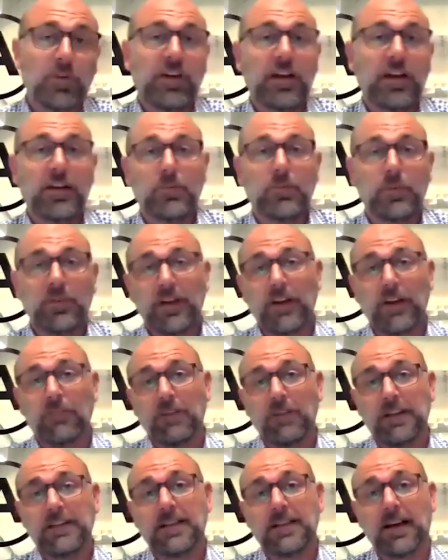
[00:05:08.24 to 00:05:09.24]
we've had a, we've had a
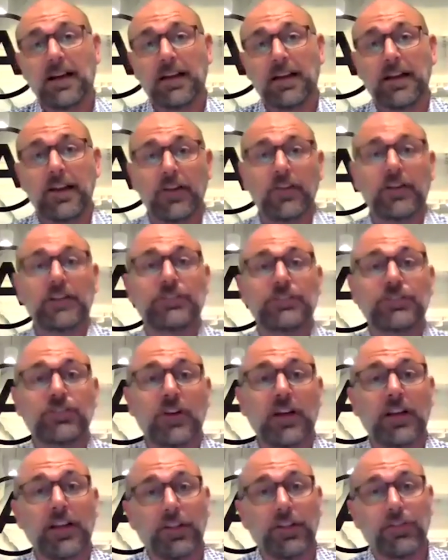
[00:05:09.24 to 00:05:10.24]
retailer here in
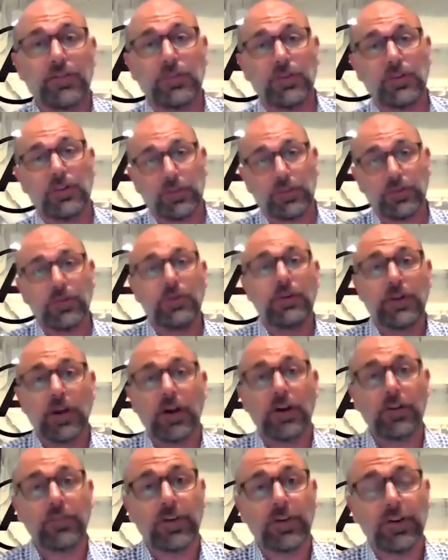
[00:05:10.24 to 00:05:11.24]
Australia through through
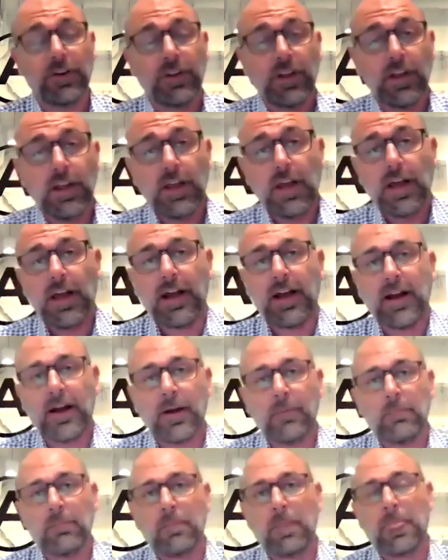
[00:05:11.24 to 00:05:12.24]
COVID
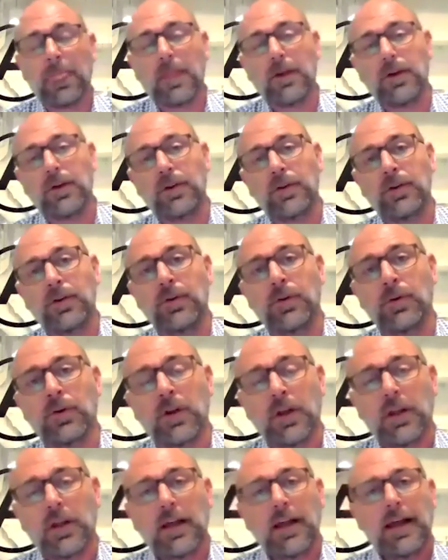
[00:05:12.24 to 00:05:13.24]
um,
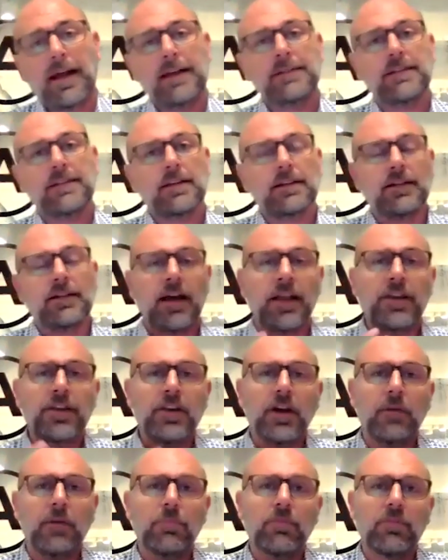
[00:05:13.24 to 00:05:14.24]
who has a, a
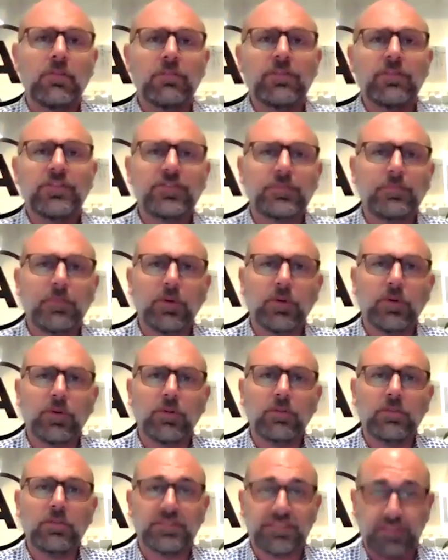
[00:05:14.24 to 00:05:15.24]
number of
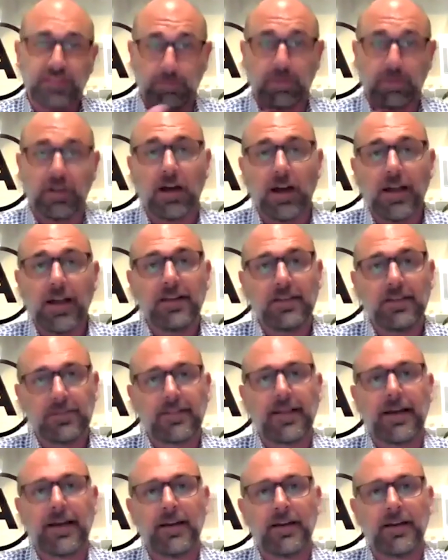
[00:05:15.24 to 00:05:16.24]
small
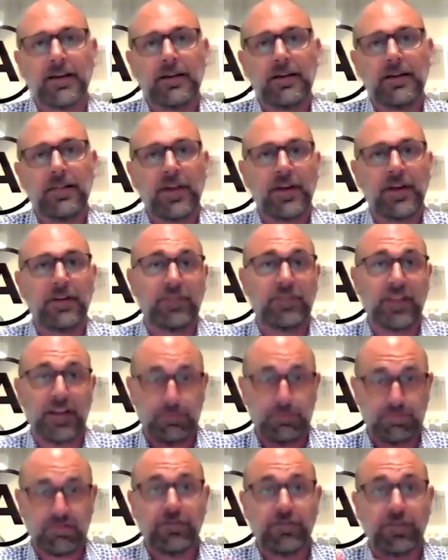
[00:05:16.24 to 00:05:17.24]
suppliers that are that are that
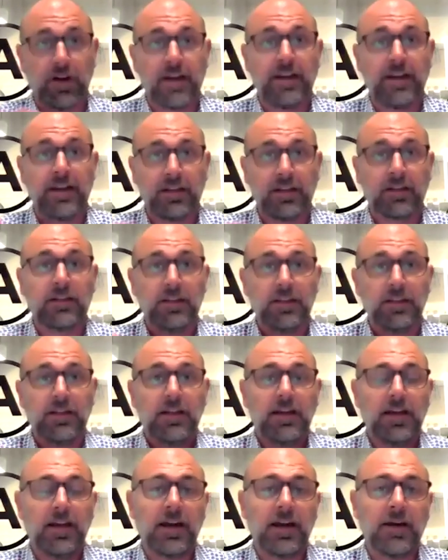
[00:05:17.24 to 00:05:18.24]
are providing
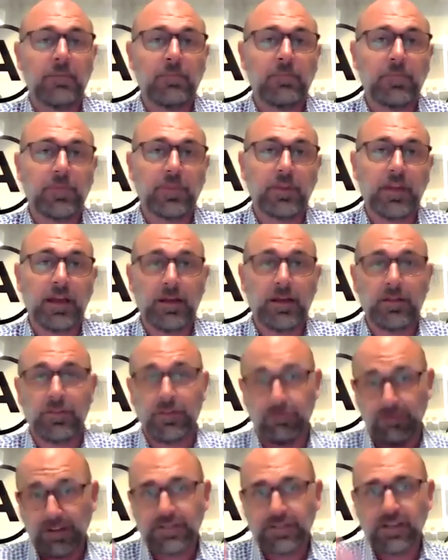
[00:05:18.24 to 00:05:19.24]
um, uh,
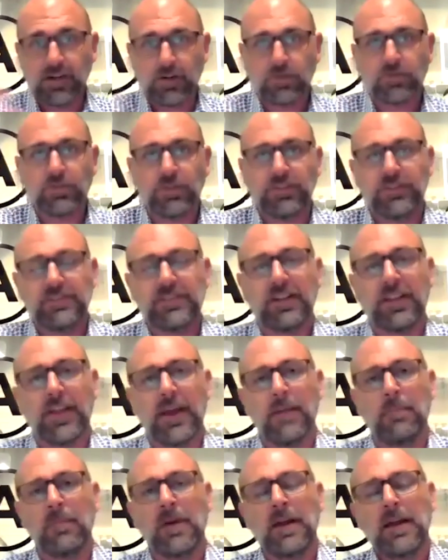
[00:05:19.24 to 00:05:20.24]
the retail goods to
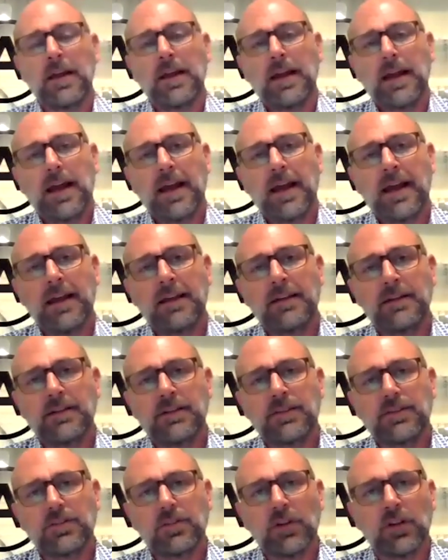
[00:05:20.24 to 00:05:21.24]
them,
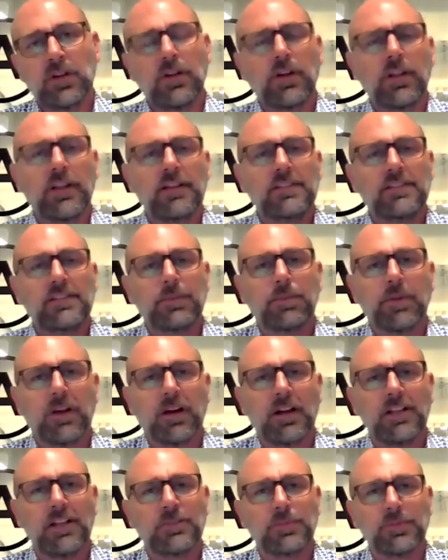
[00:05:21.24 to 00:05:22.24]
and a lot of these
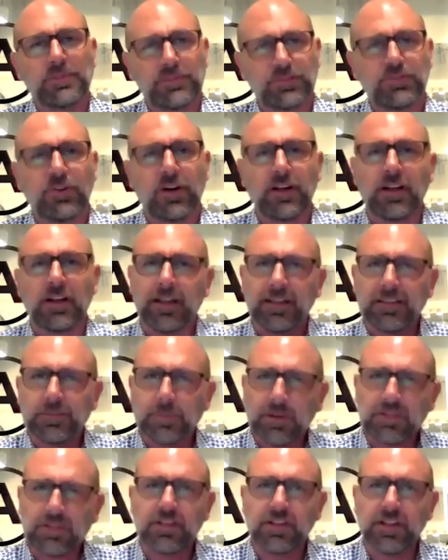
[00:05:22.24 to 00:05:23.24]
suppliers were struggling,
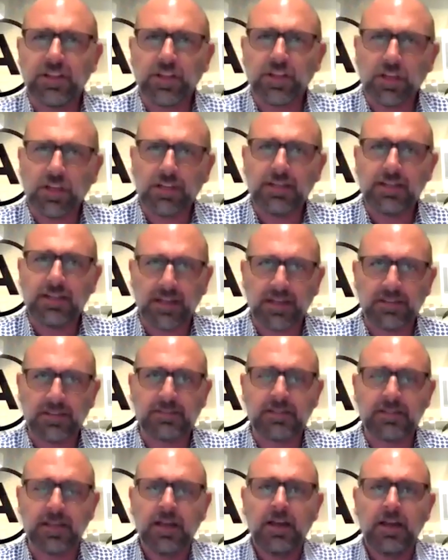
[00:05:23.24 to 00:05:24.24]
especially in the early
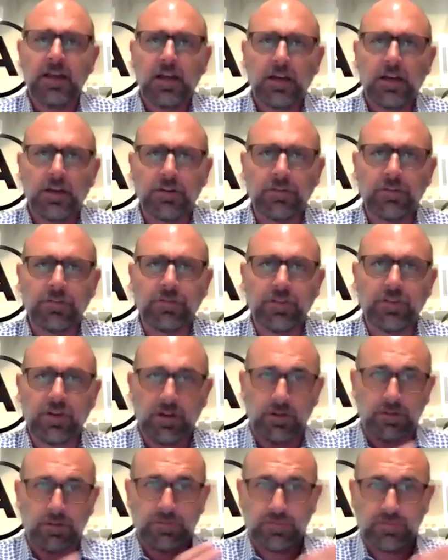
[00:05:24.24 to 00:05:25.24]
days of
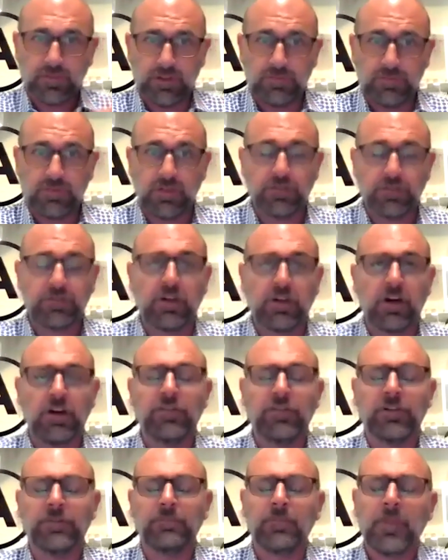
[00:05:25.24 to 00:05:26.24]
of of, of
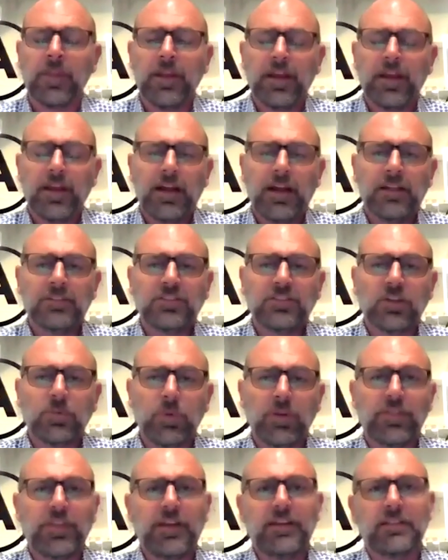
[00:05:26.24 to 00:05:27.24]
COVID. And so
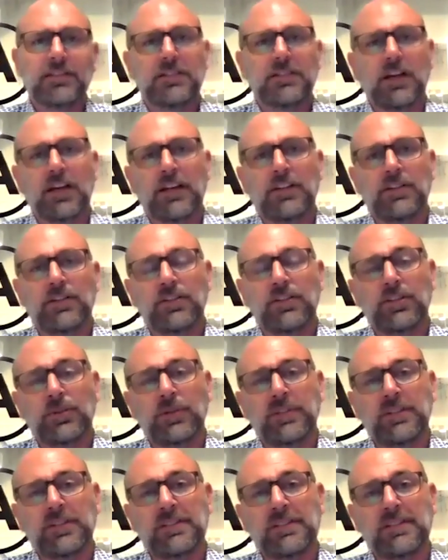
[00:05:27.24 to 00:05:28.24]
what they decided to do
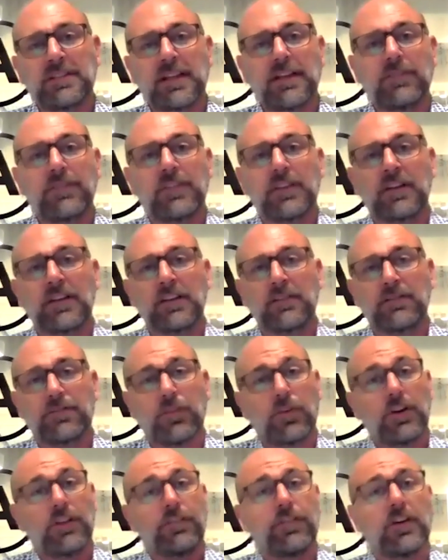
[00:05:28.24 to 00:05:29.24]
is, instead of the
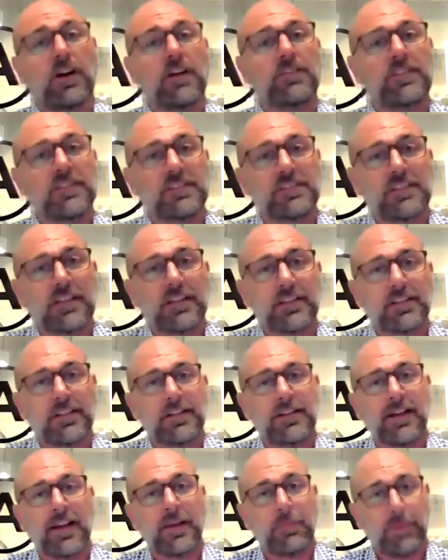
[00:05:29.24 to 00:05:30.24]
forty-five to
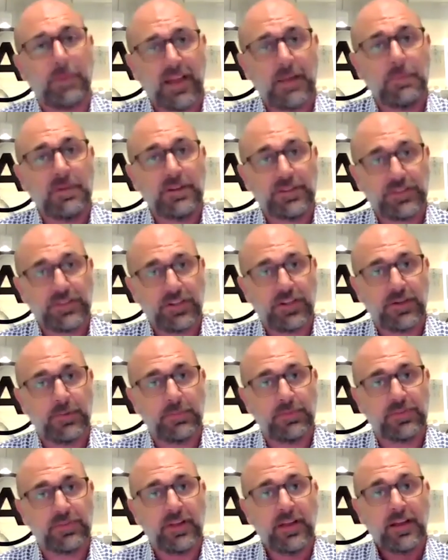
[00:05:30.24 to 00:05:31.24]
sixty day payment
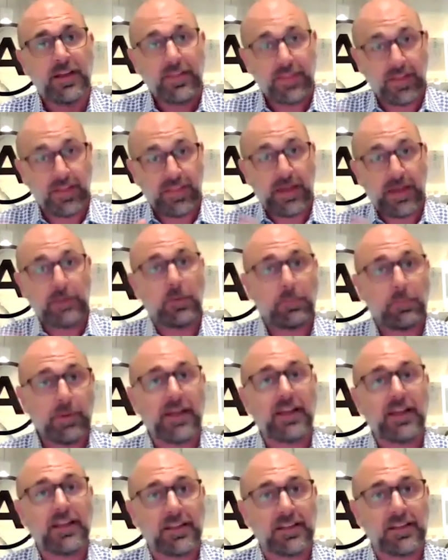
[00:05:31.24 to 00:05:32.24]
terms that they were
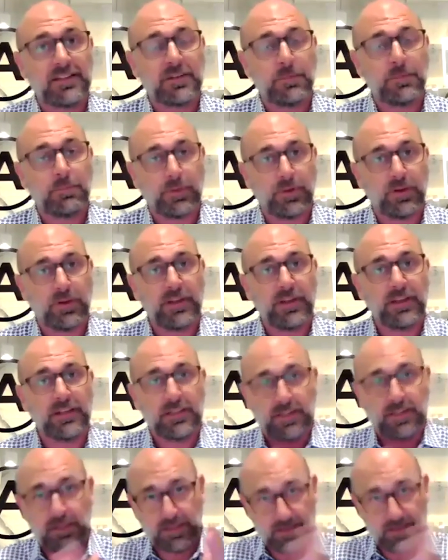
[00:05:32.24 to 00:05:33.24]
paying these
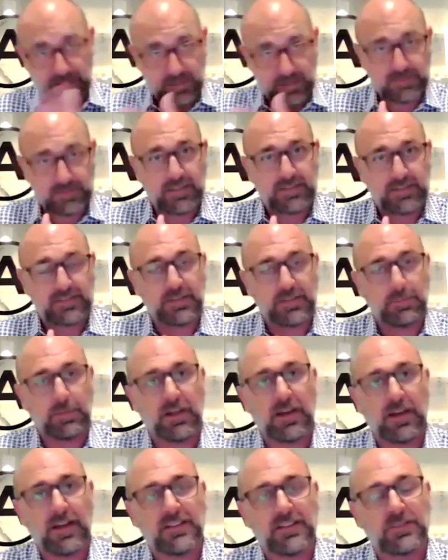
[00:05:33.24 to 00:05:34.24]
employee that these these
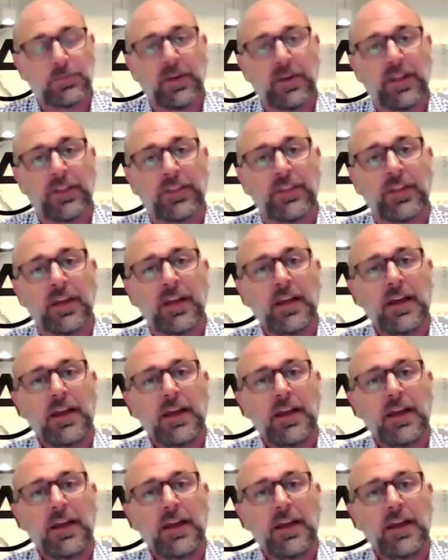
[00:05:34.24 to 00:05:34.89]
suppliers with,